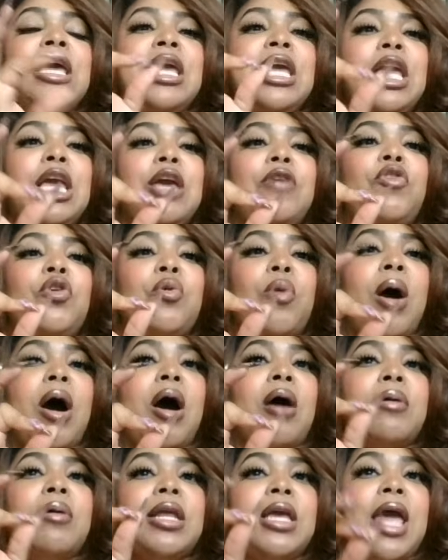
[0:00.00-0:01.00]
If you
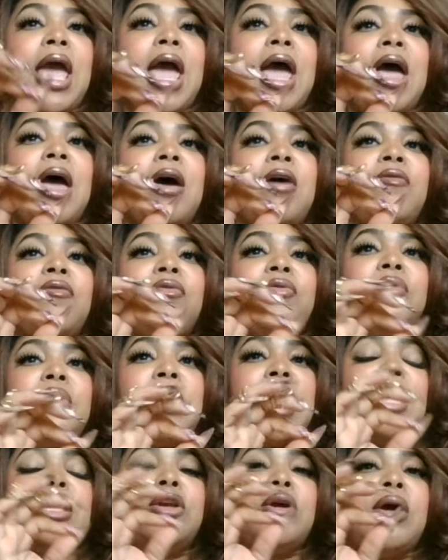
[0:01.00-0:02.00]
already have
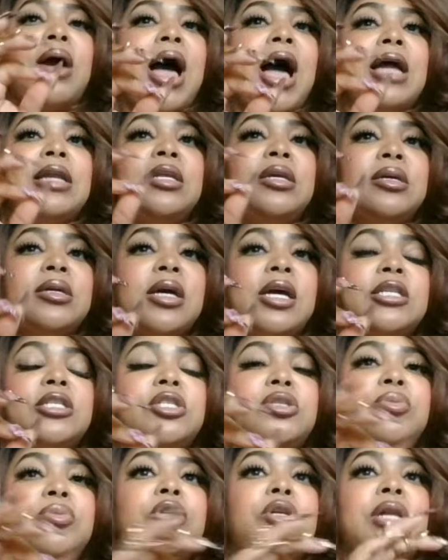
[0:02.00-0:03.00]
like your ideal
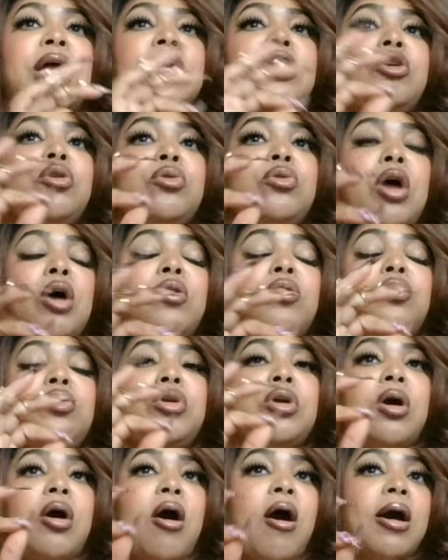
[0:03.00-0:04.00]
customer, like who
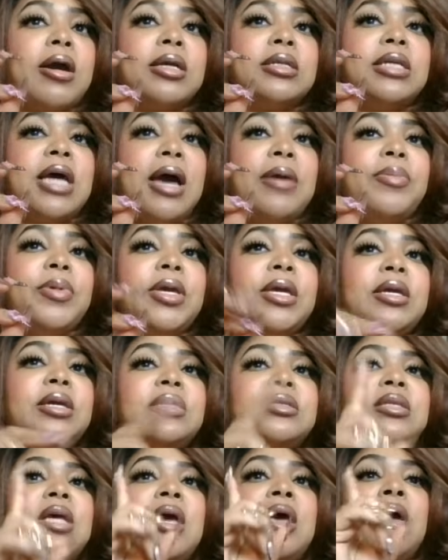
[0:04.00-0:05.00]
your archetype
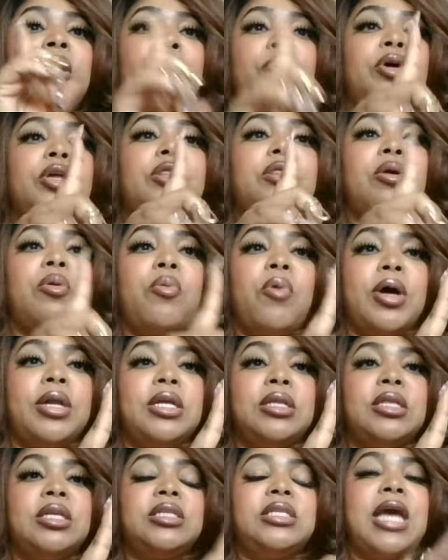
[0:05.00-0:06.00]
is, put the 1
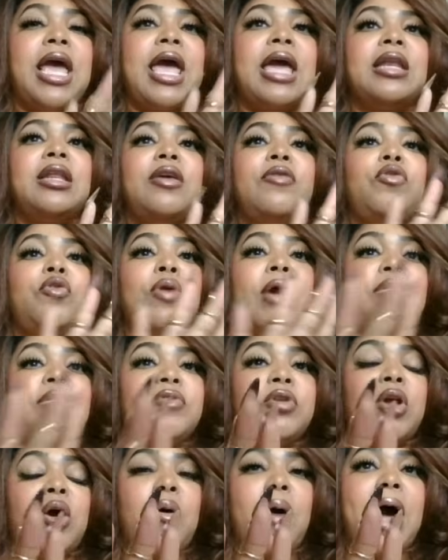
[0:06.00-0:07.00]
in the chat. If you have
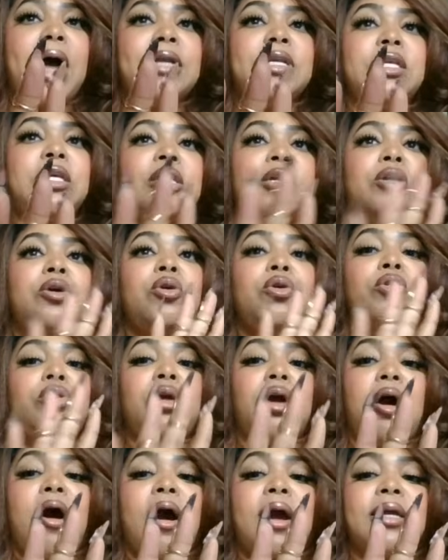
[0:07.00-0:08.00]
no idea who
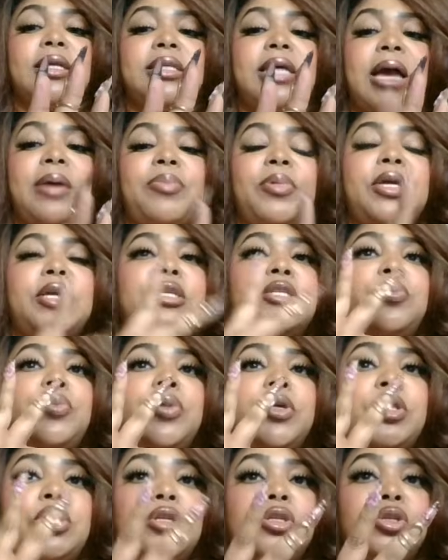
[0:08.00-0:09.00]
your archetype is,
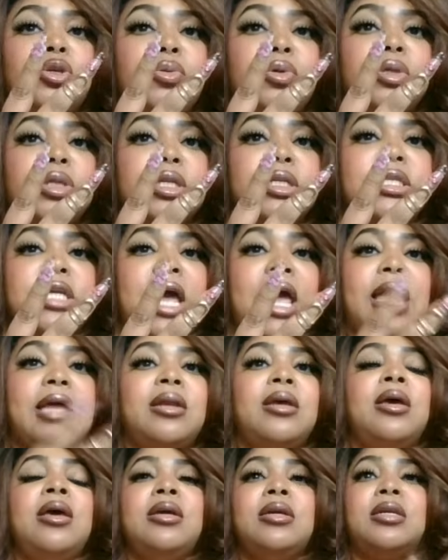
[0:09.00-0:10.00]
put the 2 in the chat.
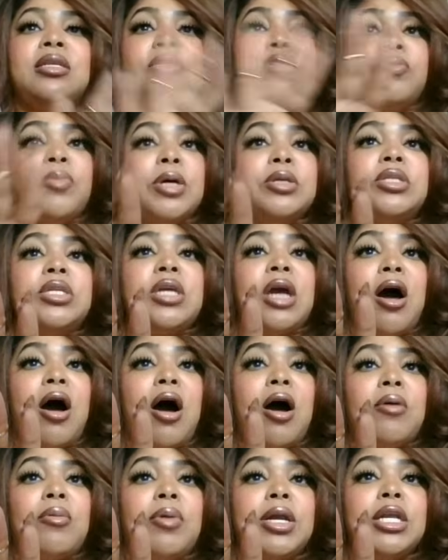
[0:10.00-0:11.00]
Because if most of y'all
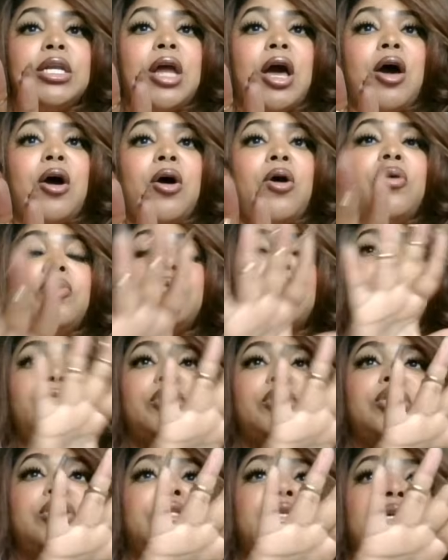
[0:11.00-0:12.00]
already know, then we're
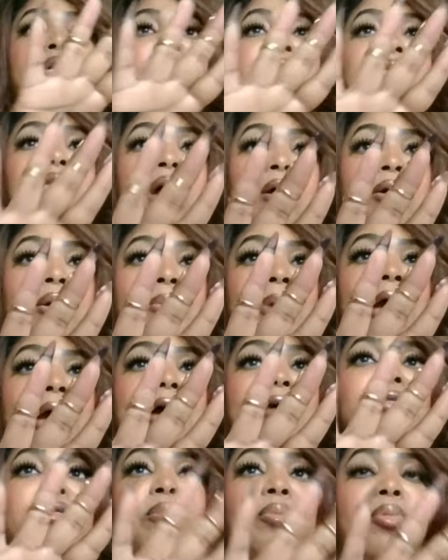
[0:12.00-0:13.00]
just going to talk
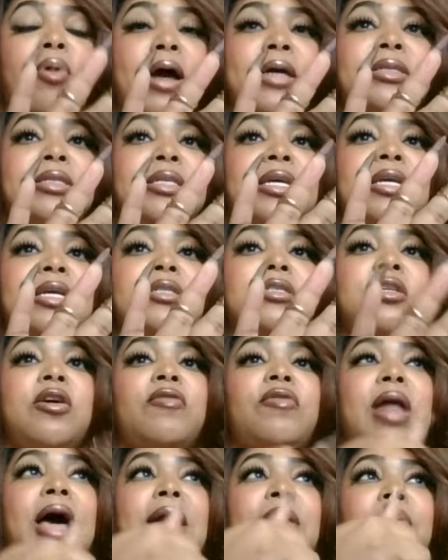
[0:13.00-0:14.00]
about the process of
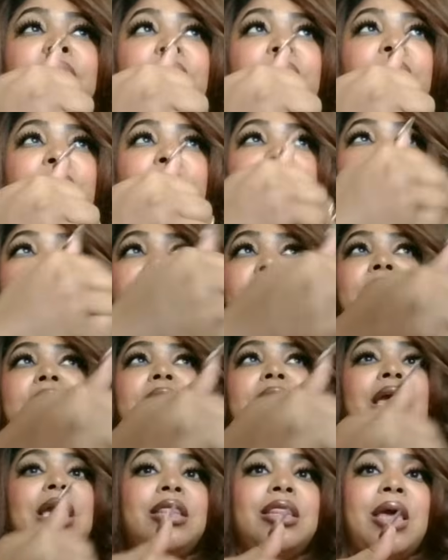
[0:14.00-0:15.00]
like pulling
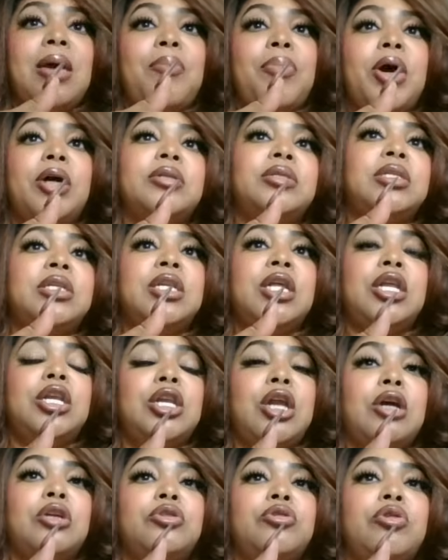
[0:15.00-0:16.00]
in that person and
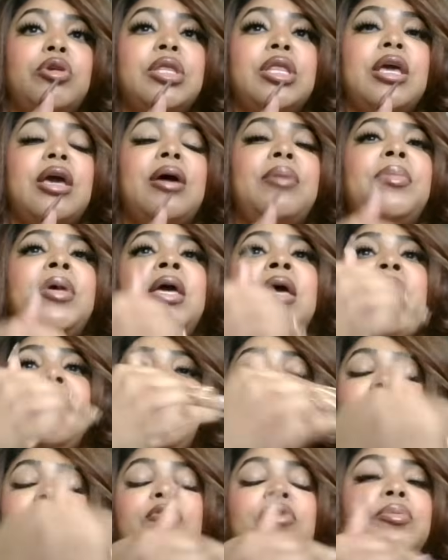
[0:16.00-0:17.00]
nurturing them.
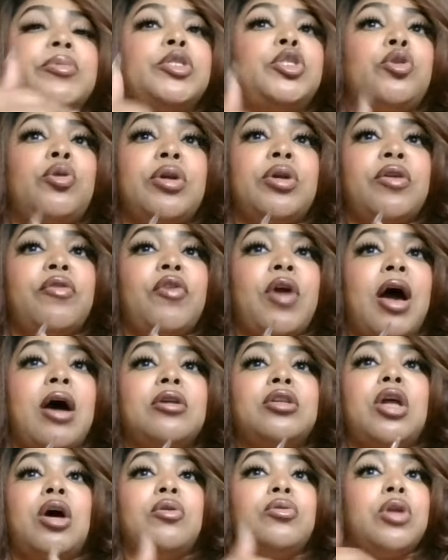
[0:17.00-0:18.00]
And if the majority of y'all
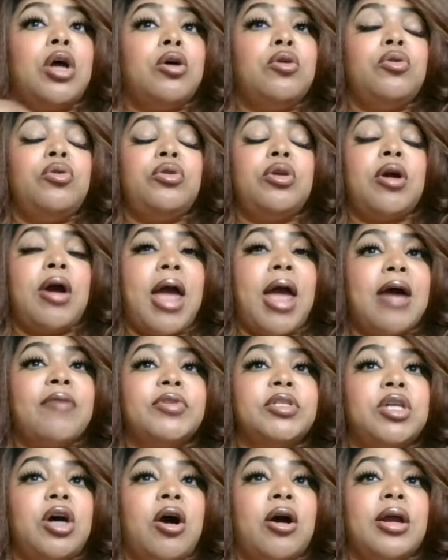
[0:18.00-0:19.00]
don't know who your
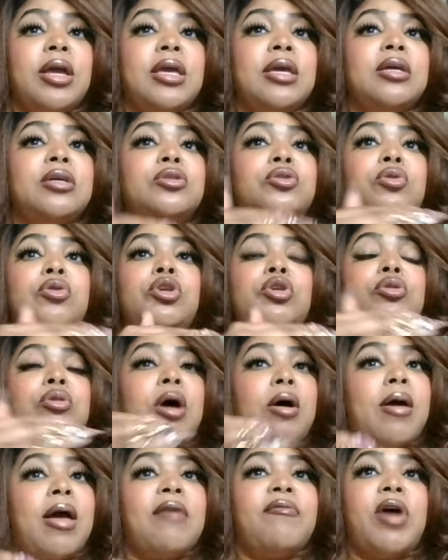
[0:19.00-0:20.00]
avatar is, or you
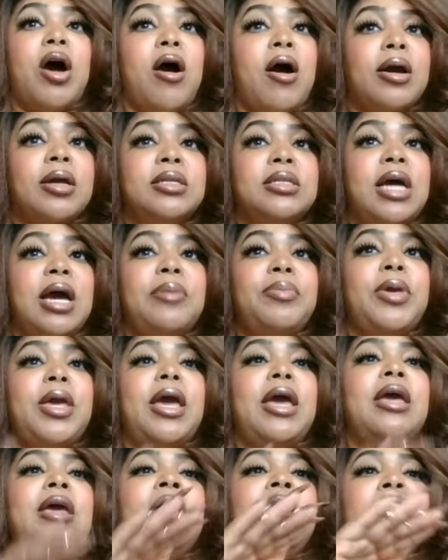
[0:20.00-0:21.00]
don't have an archetype
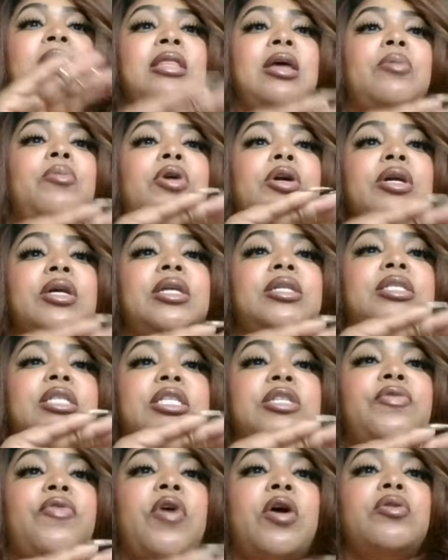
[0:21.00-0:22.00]
yet, then we're going to
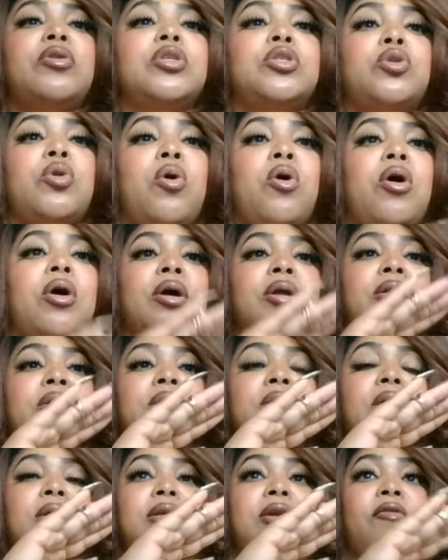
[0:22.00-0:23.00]
just focus on
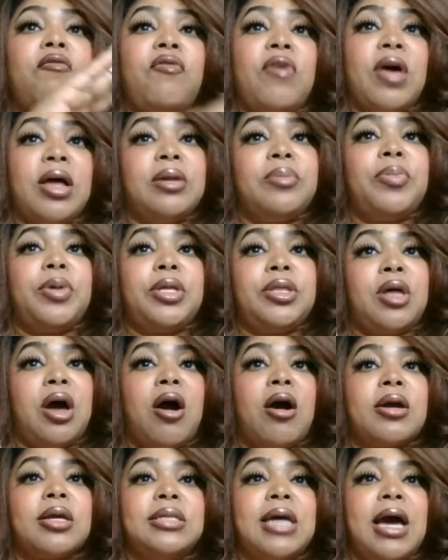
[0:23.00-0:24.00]
developing the
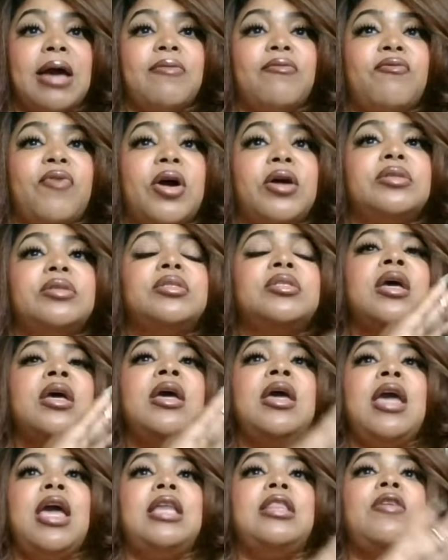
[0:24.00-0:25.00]
archetype first.
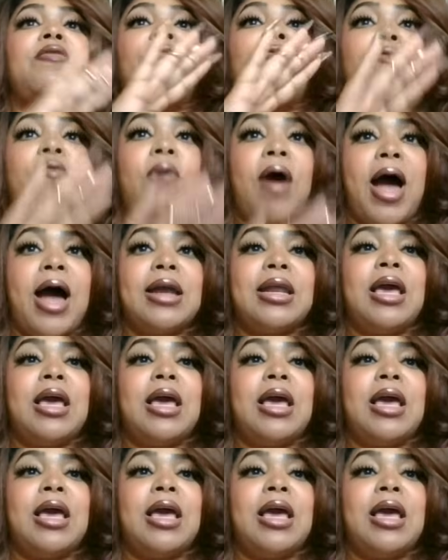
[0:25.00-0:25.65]
And then Friday,